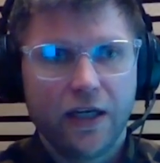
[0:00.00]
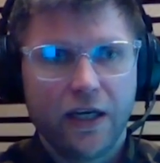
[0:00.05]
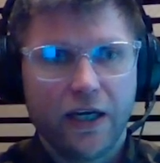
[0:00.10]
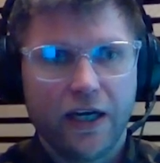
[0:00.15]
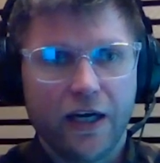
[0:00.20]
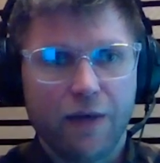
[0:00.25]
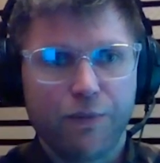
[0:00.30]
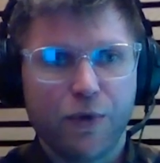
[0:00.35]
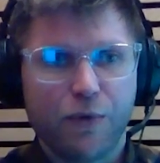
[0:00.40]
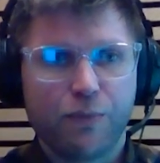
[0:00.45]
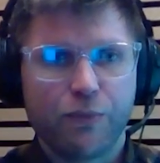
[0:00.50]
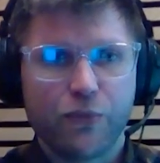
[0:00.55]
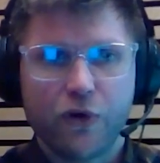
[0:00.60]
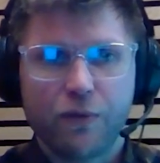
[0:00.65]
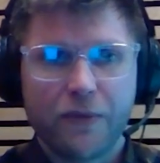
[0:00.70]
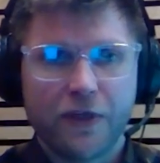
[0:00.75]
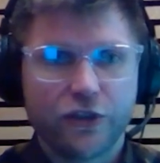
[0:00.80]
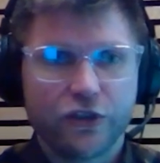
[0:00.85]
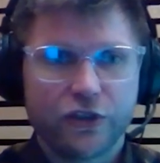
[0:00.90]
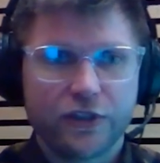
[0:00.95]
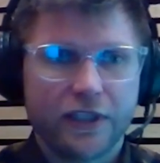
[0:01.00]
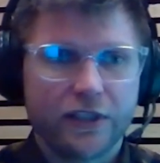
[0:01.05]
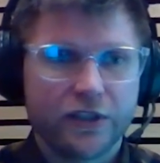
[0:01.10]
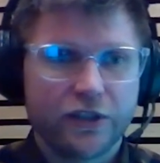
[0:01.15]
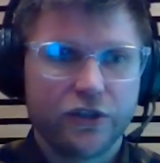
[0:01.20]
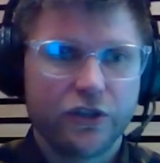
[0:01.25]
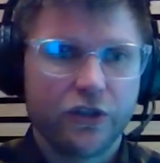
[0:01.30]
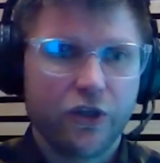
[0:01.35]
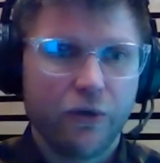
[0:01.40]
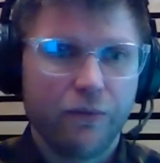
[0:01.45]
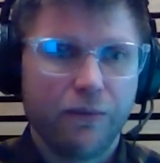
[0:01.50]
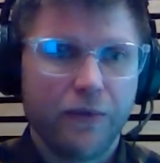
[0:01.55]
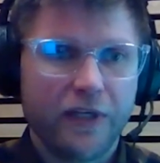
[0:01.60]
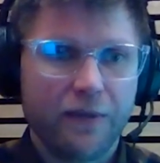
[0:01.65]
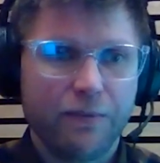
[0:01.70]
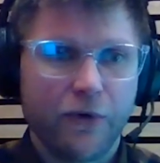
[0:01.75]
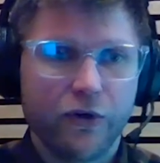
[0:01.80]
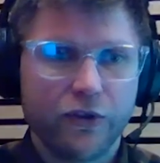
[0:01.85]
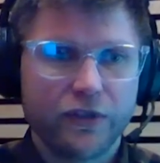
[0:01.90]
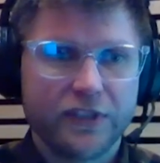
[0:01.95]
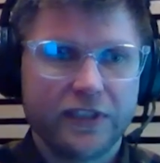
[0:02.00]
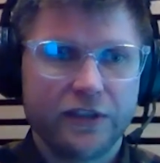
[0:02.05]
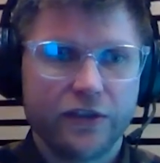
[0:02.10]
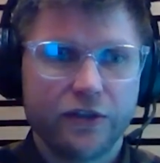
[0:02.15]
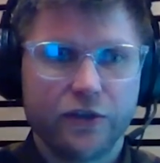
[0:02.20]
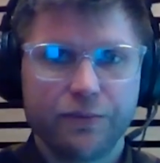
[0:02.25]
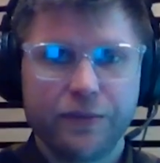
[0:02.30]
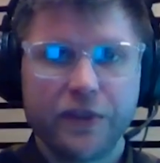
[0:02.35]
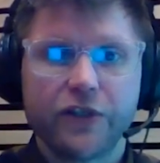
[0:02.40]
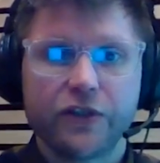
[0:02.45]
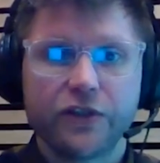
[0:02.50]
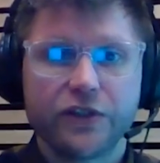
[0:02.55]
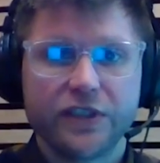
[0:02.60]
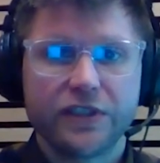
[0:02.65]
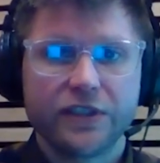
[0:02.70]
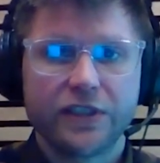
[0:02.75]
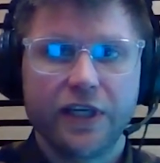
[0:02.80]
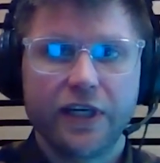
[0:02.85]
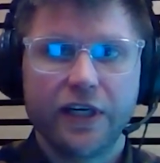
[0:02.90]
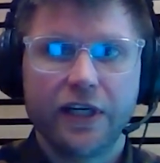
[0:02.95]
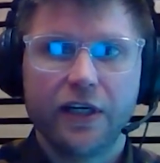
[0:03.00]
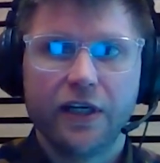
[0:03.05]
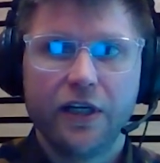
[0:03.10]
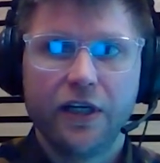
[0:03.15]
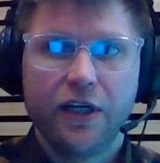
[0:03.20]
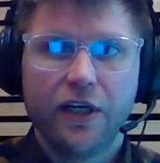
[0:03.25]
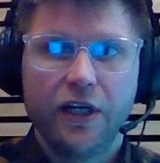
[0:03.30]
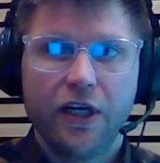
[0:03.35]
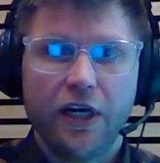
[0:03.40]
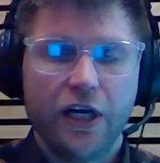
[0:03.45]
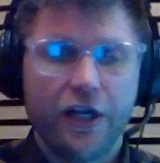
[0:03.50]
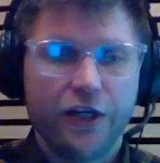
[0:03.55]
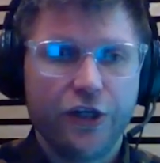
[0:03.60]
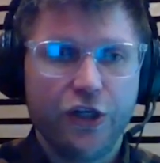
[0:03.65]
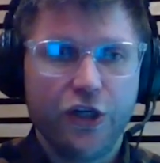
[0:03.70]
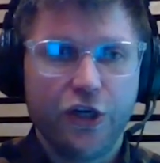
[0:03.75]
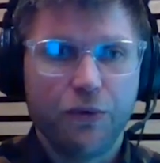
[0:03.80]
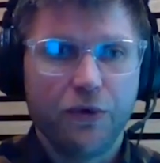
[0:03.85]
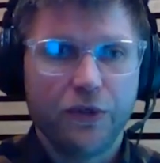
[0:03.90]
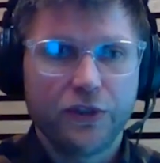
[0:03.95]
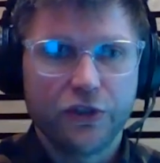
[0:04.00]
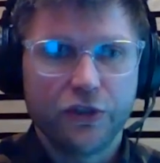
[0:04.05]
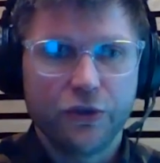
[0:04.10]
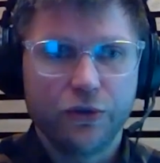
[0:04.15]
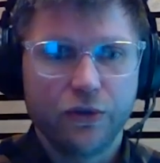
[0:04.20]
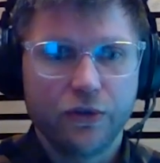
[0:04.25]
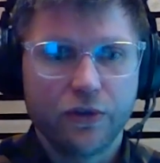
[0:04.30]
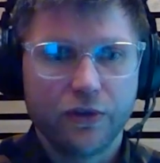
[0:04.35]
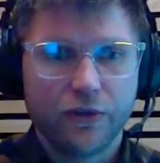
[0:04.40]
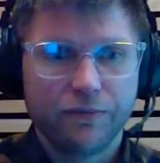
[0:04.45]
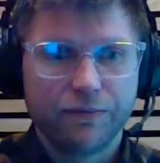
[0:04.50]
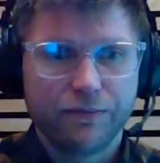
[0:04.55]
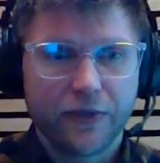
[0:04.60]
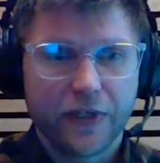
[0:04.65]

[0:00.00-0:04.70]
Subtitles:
And Broadmatch just has so many more signals because it's a newer tool.